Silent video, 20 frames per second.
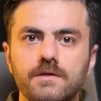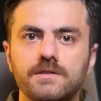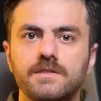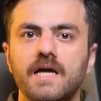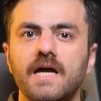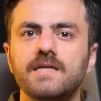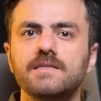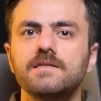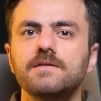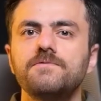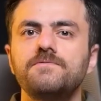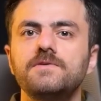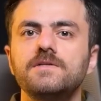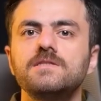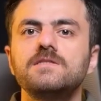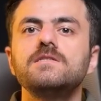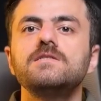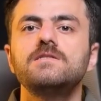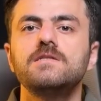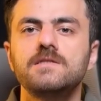That
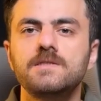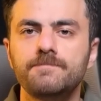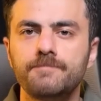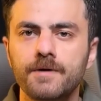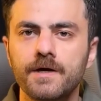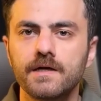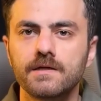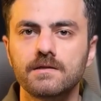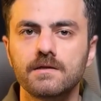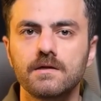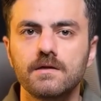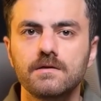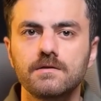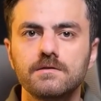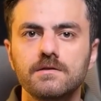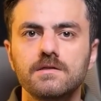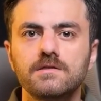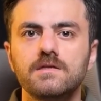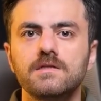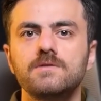difference is the spread.
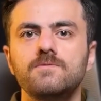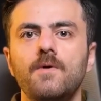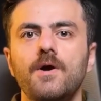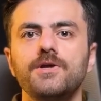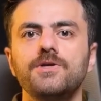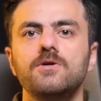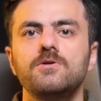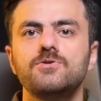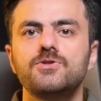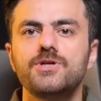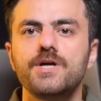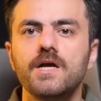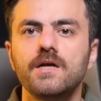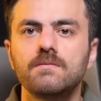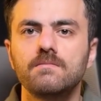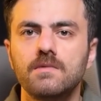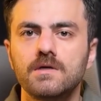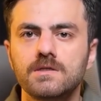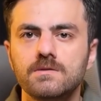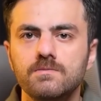This is why your
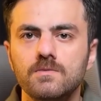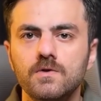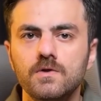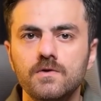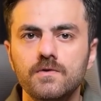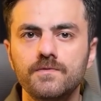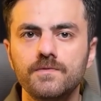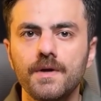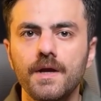trade must move